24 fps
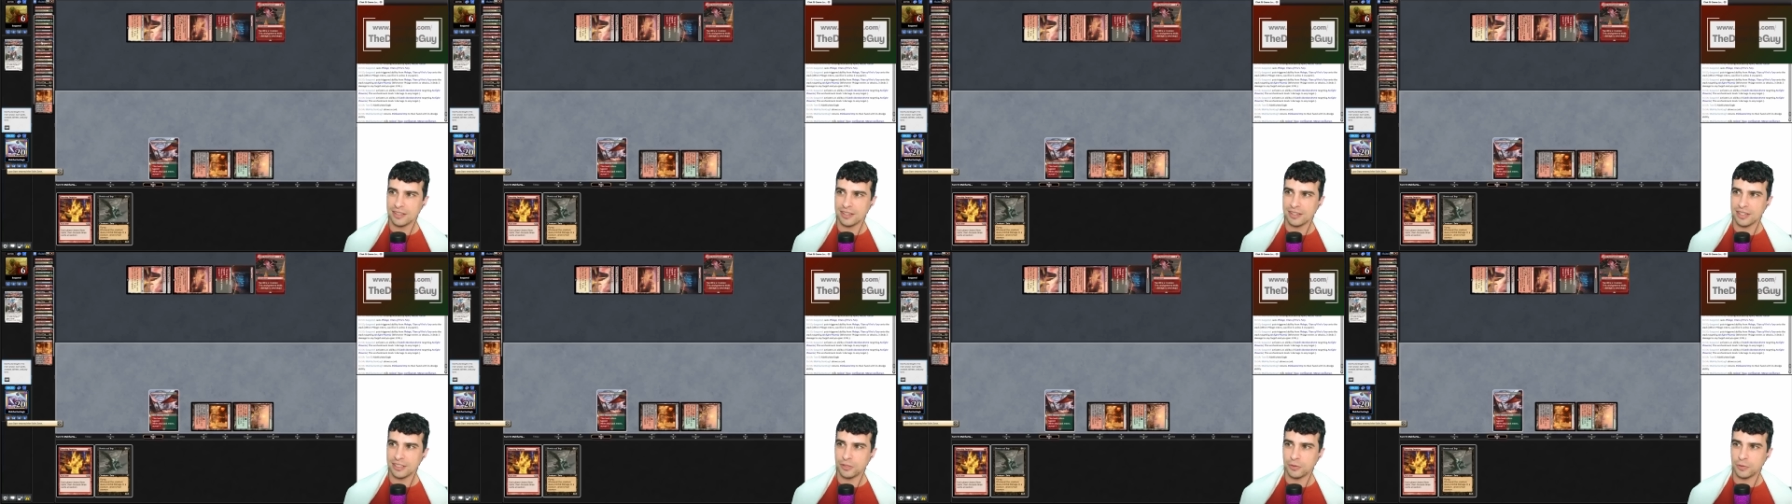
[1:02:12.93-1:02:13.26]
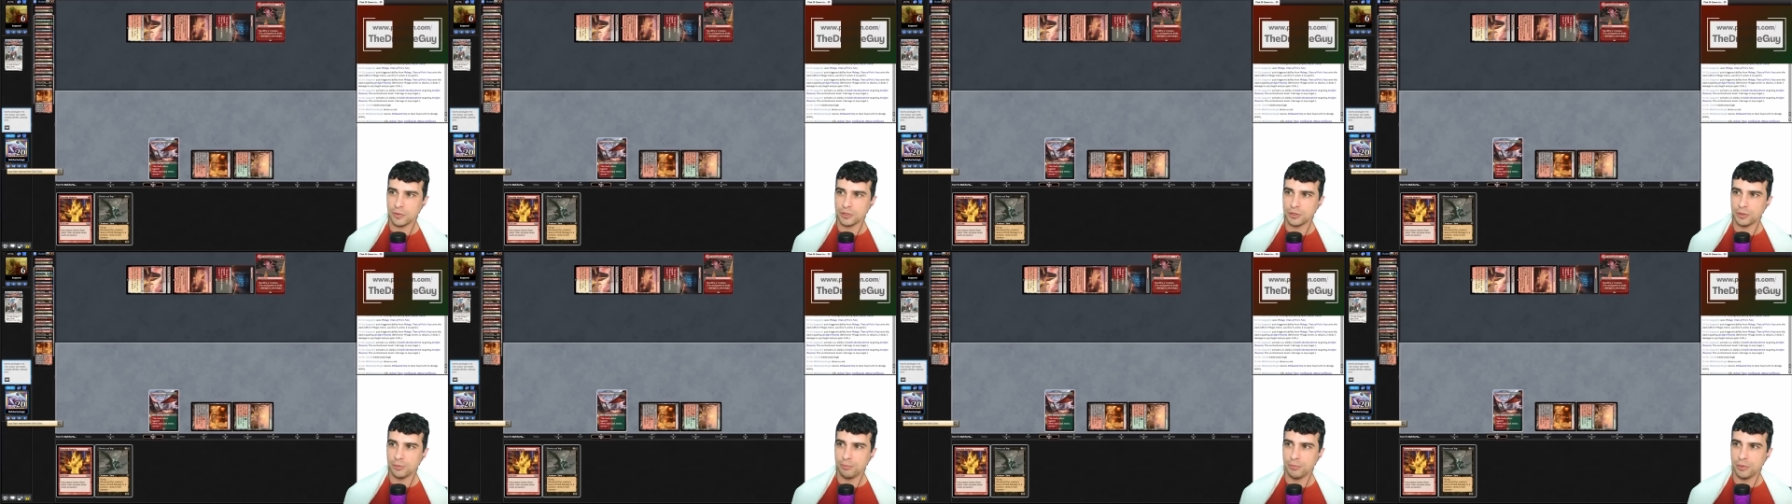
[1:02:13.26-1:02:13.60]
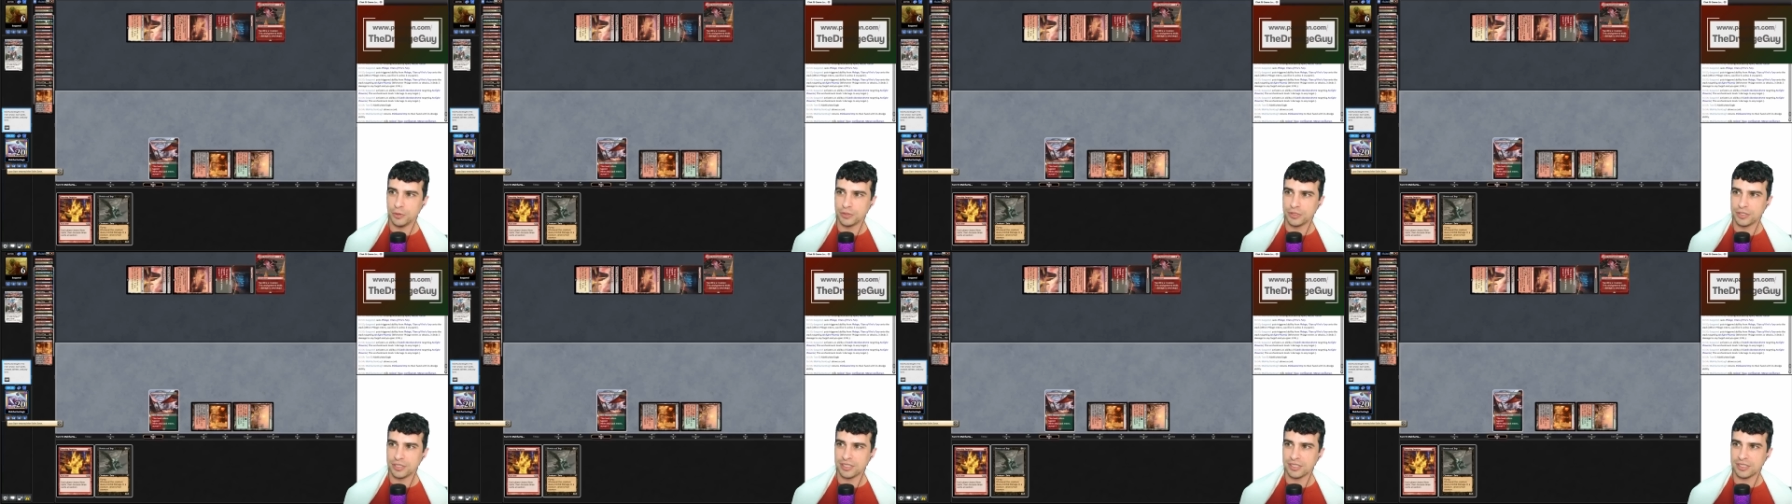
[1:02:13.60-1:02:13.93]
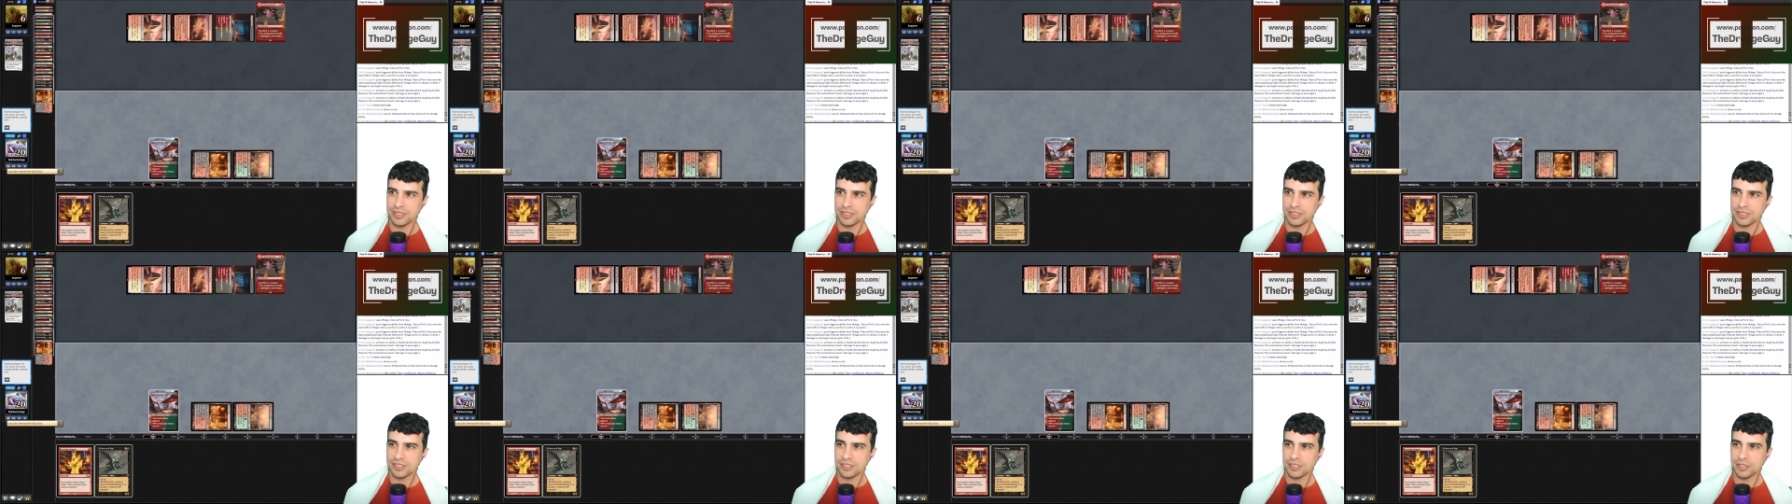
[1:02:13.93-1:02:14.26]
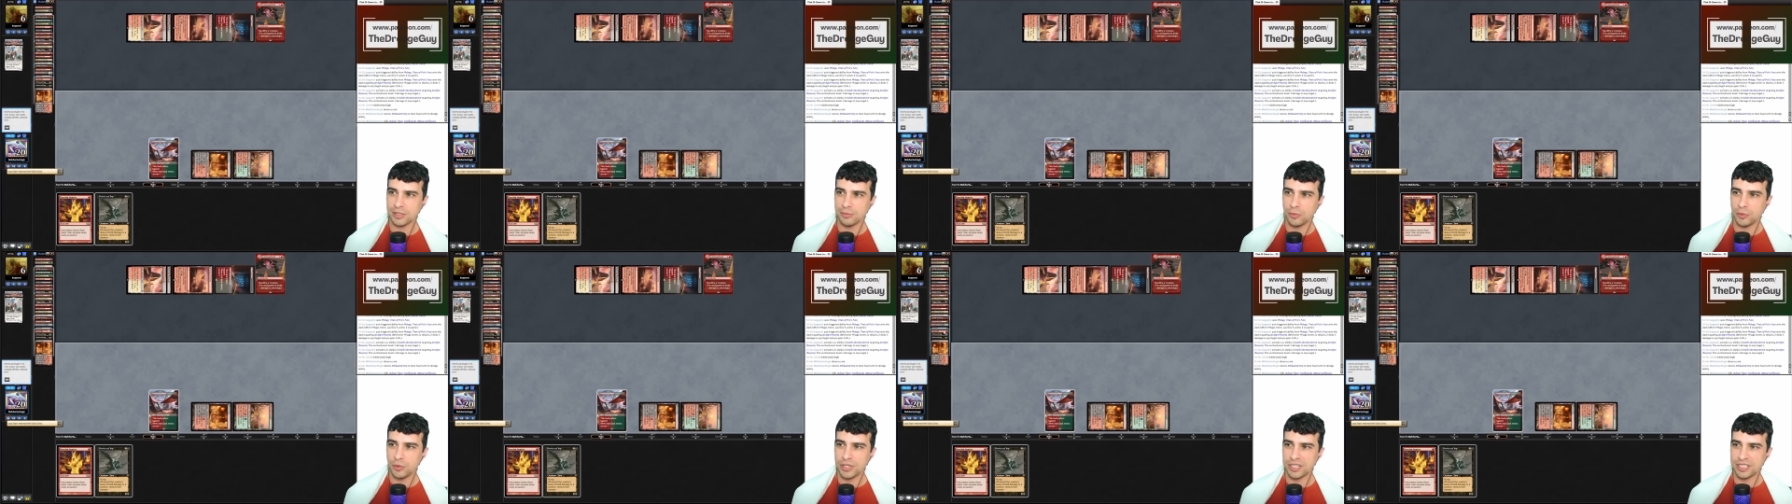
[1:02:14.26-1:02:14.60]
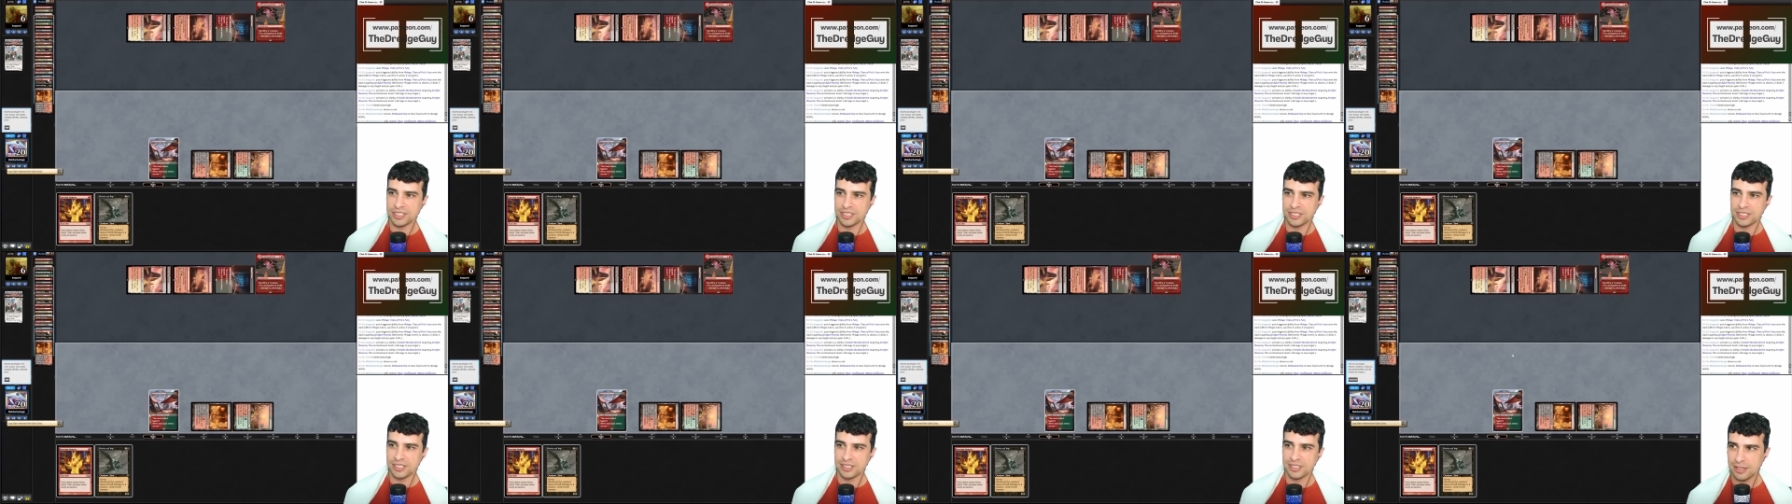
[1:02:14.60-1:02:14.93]
I don't want to put some
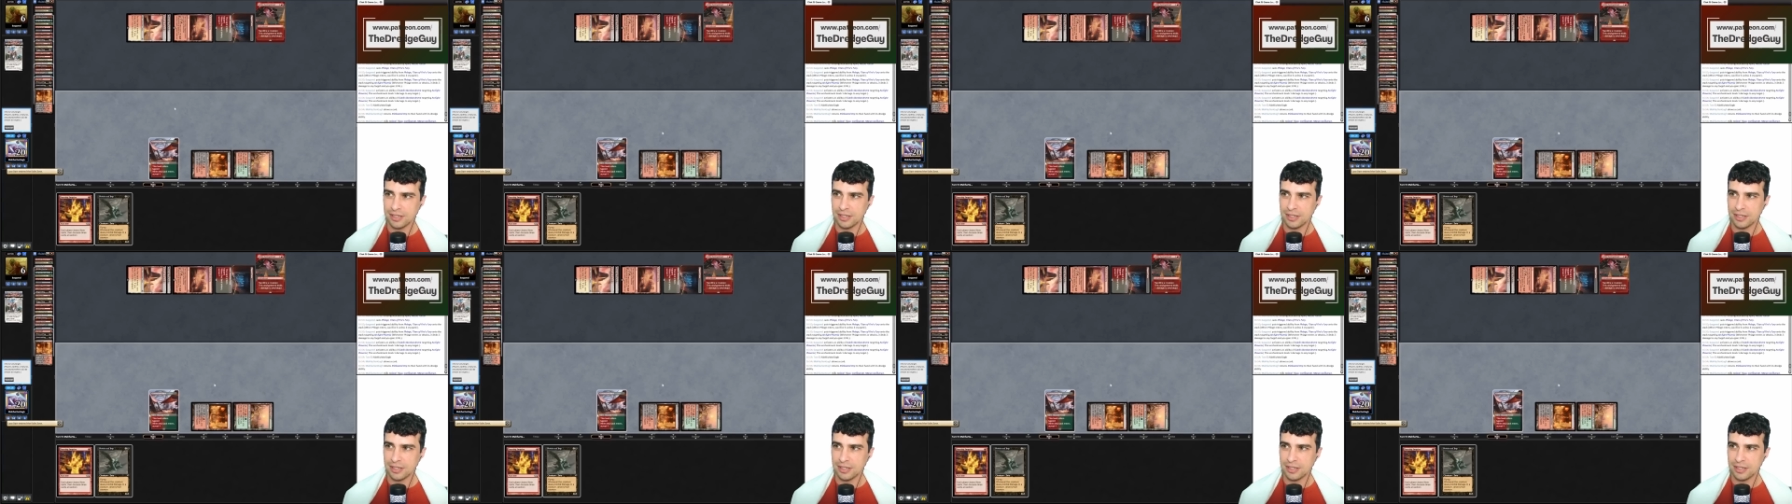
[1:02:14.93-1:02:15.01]
weird